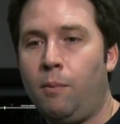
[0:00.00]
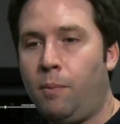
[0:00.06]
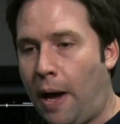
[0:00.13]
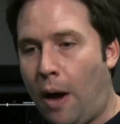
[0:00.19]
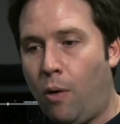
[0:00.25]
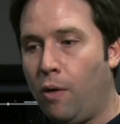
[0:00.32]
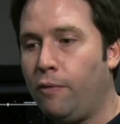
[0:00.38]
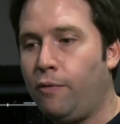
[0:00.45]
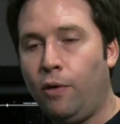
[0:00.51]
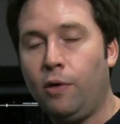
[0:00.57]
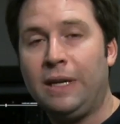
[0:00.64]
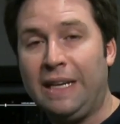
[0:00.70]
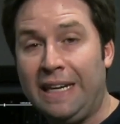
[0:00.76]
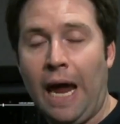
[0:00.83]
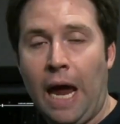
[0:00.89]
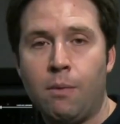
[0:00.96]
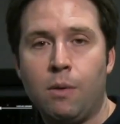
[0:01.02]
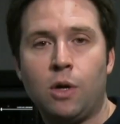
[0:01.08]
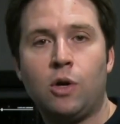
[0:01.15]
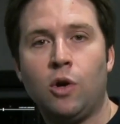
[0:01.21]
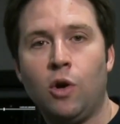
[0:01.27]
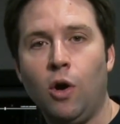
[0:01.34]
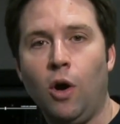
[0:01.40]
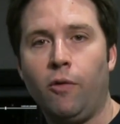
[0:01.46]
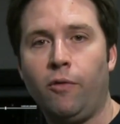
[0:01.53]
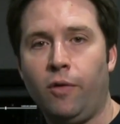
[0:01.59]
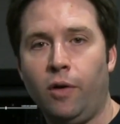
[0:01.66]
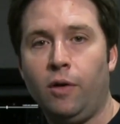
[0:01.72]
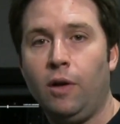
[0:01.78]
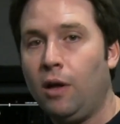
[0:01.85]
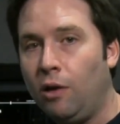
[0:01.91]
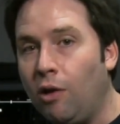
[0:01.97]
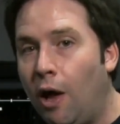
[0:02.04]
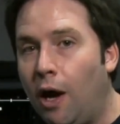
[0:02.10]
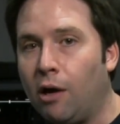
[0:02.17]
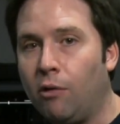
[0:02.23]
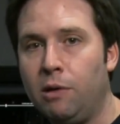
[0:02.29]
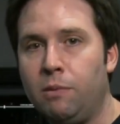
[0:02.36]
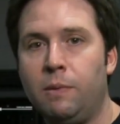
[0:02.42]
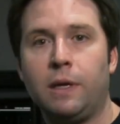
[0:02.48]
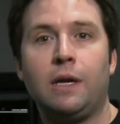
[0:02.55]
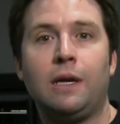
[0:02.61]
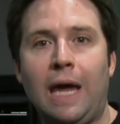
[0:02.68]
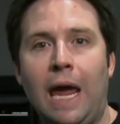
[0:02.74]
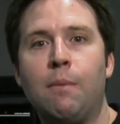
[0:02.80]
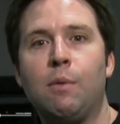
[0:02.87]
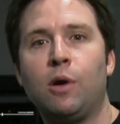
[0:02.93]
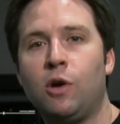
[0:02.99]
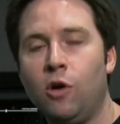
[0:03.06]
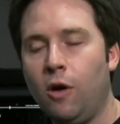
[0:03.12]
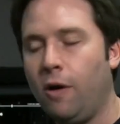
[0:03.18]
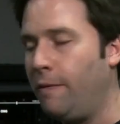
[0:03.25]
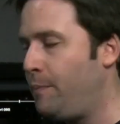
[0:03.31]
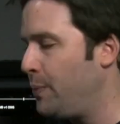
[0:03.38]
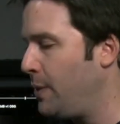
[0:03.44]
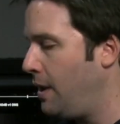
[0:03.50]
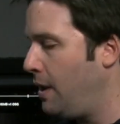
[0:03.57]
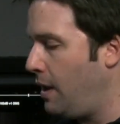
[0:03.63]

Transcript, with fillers: powerful gamma curve, a logarithmic gamma curve.